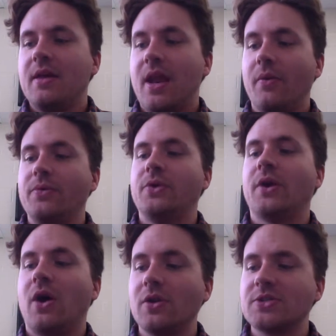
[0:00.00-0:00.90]
Now, you
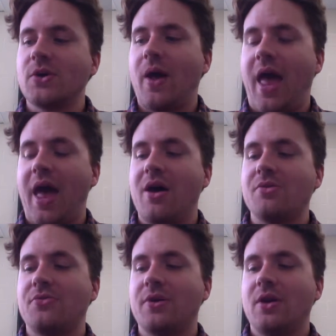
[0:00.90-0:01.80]
can also
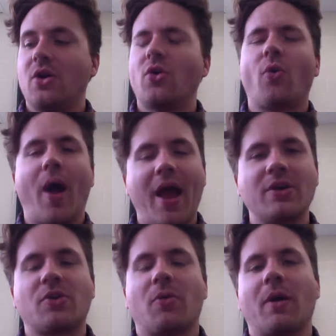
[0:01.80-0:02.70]
have
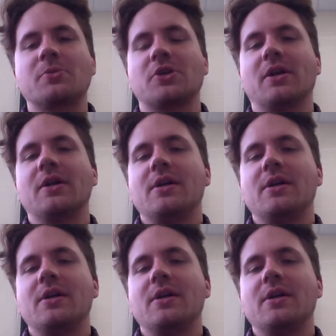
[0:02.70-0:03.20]
grand corruption,